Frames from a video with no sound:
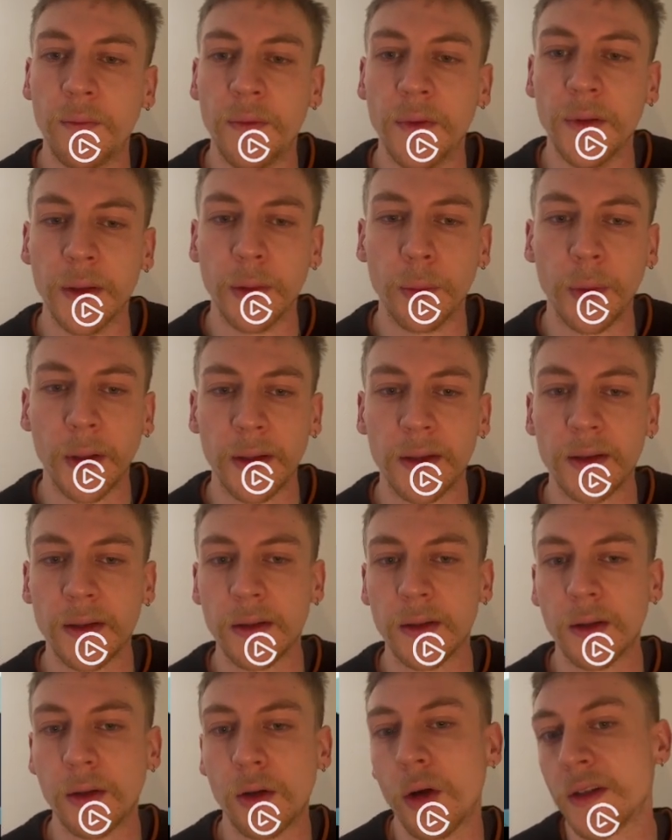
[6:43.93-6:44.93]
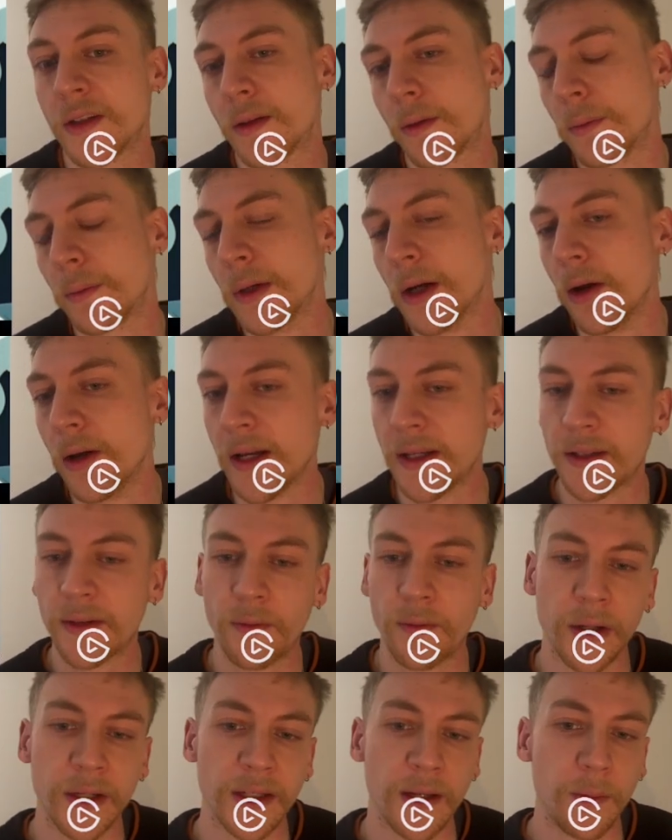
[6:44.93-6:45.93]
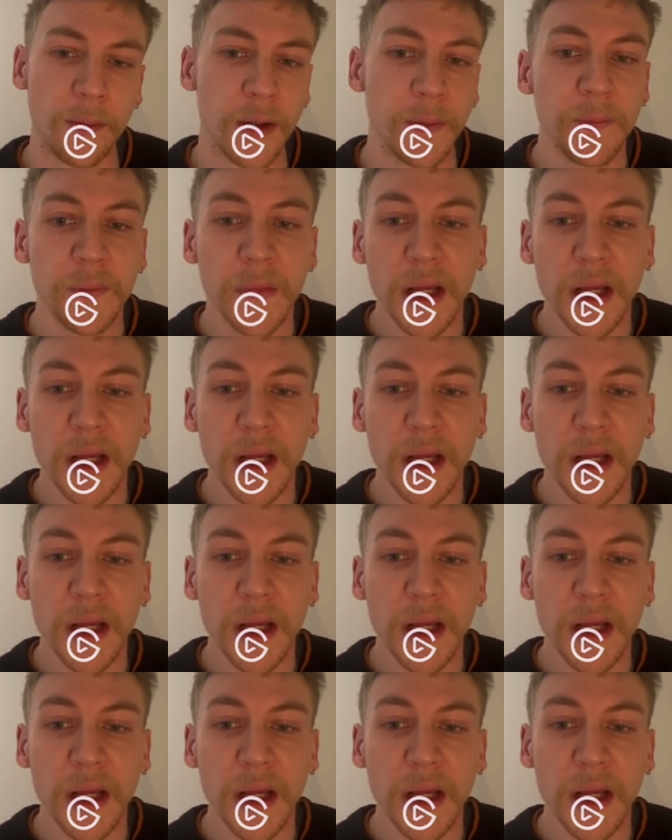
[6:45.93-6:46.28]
with cost 3 or less, for example.